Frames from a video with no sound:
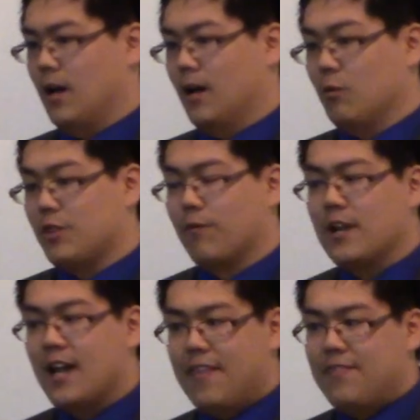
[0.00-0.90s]
With over
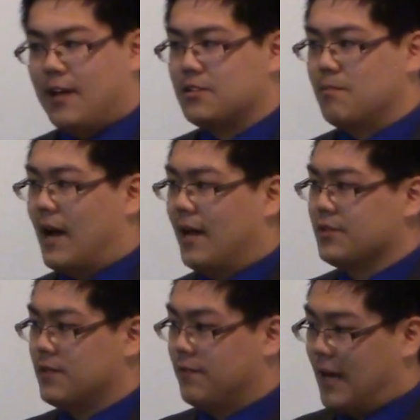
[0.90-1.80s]
9,000
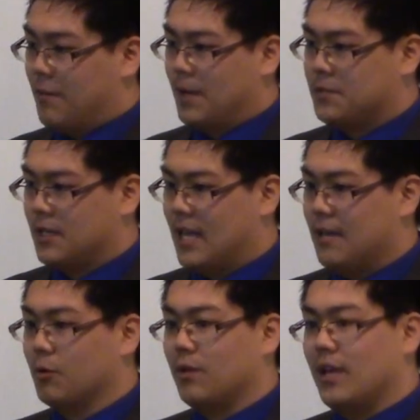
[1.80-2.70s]
miles of fiber optic
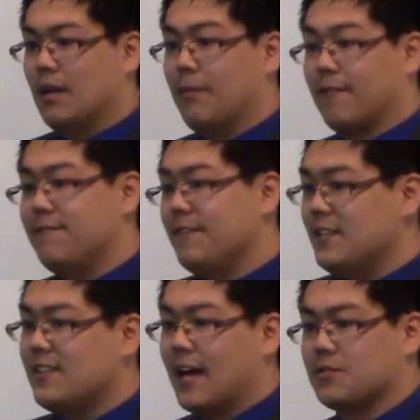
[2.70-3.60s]
cable and about
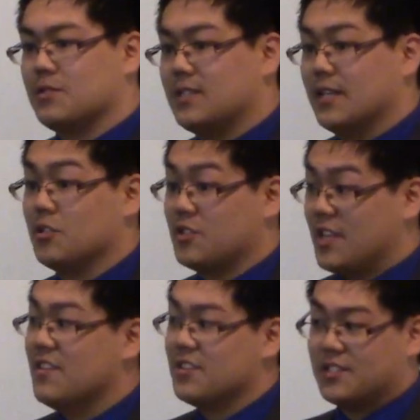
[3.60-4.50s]
50,000 sensors
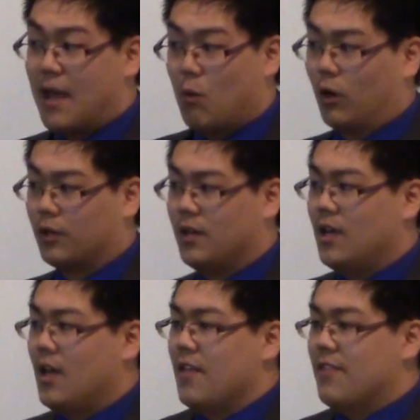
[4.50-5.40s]
in this network,
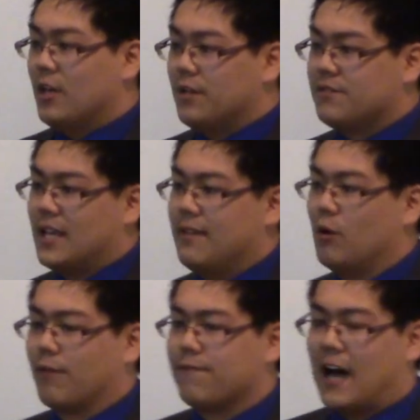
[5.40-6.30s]
they could have saved
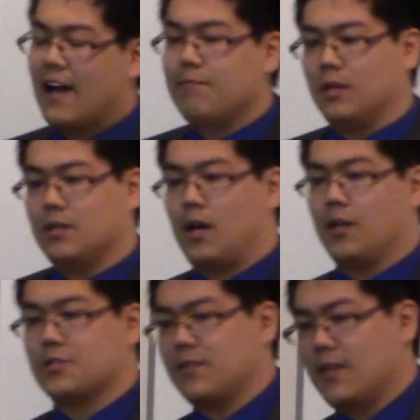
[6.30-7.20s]
over $5 million
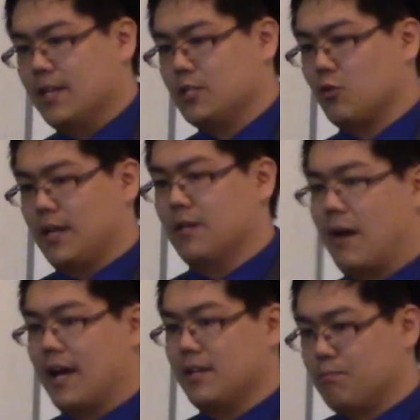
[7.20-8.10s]
had they integrated
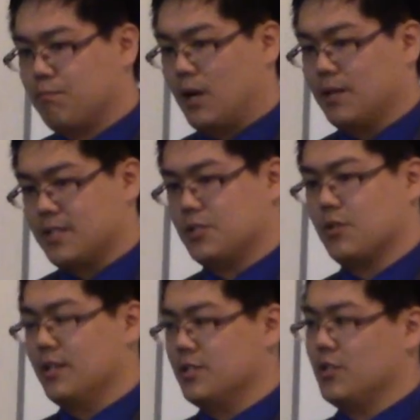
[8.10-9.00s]
my sensor
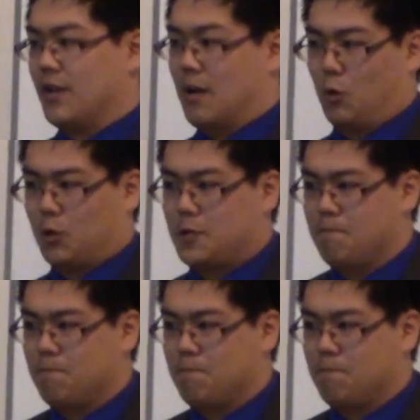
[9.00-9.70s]
into their network.